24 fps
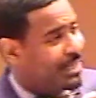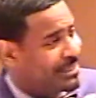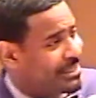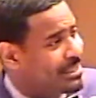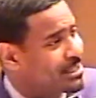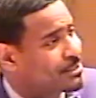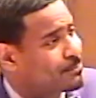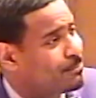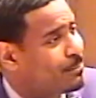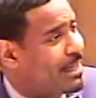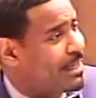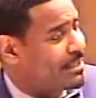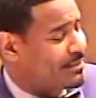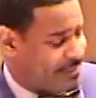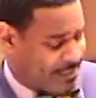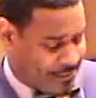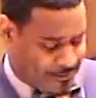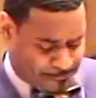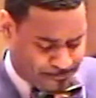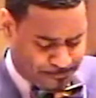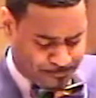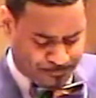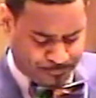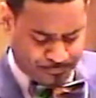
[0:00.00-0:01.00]
his blessing.
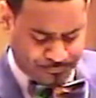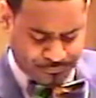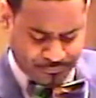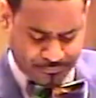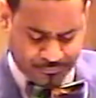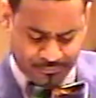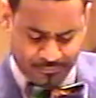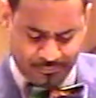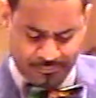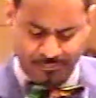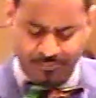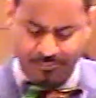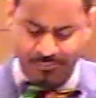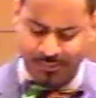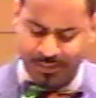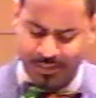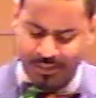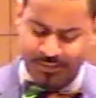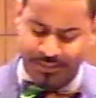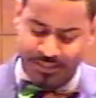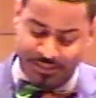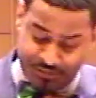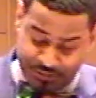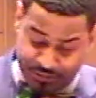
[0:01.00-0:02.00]

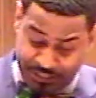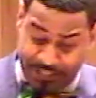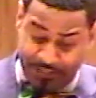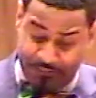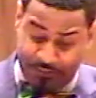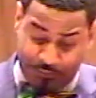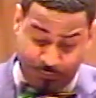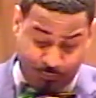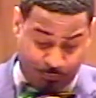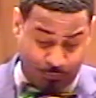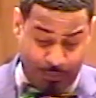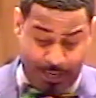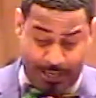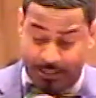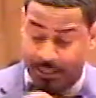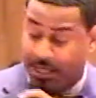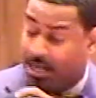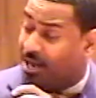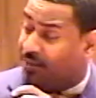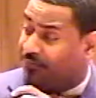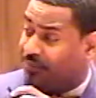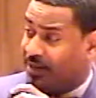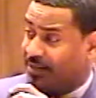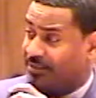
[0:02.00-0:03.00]
See the threat
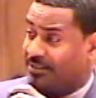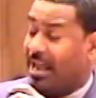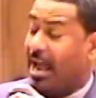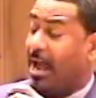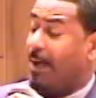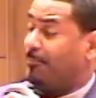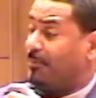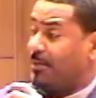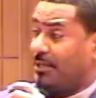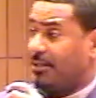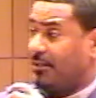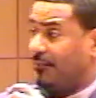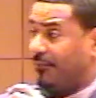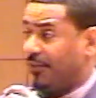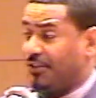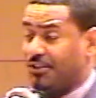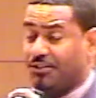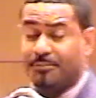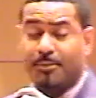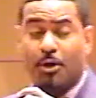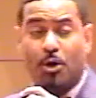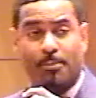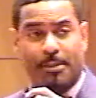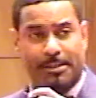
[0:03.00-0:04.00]
that is happening at this
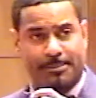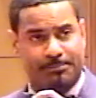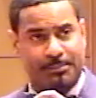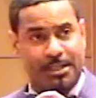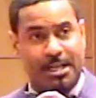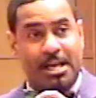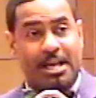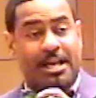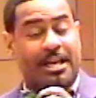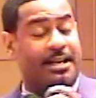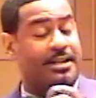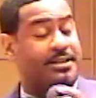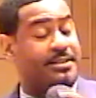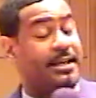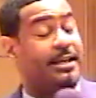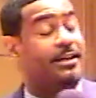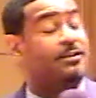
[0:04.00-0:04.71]
moment? It is his